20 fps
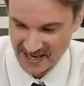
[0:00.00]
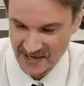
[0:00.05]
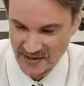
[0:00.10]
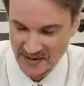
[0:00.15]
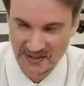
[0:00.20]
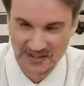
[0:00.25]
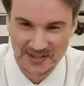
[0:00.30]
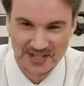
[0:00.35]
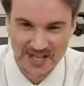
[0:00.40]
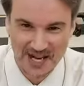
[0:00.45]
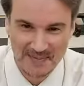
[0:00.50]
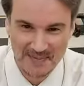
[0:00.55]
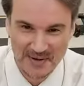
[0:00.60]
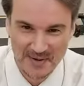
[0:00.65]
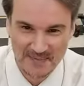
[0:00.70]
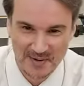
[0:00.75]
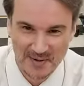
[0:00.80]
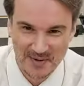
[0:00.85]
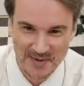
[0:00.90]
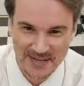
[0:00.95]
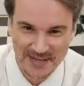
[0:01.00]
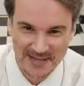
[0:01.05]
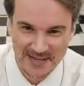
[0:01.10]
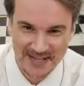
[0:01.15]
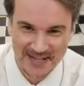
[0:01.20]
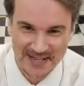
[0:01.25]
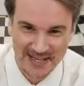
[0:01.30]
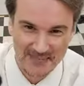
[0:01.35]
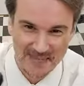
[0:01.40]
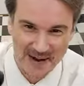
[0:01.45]
noticed a lot of people have
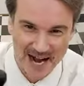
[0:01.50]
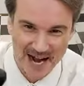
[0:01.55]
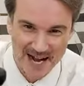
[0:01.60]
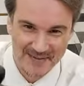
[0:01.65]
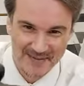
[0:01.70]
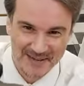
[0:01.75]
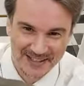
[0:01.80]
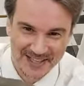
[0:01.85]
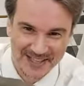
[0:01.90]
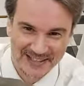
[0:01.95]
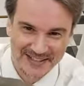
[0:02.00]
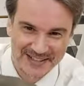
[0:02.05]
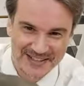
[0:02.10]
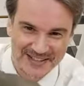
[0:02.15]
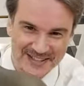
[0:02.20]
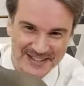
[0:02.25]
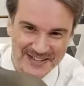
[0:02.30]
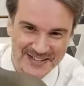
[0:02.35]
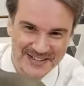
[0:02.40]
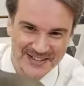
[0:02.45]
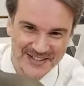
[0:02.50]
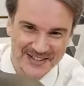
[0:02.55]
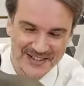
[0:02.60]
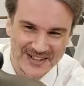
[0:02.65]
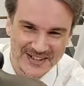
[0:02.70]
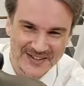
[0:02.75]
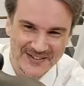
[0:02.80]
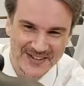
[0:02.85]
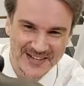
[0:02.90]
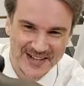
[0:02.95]
been imbibing lately, you know. So
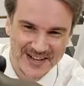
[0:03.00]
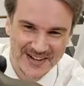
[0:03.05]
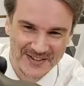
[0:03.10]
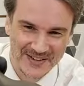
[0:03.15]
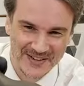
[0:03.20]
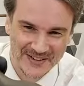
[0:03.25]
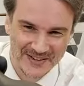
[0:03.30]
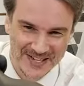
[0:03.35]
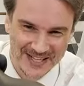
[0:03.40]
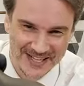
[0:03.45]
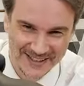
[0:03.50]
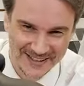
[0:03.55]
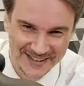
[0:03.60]
here we go. Here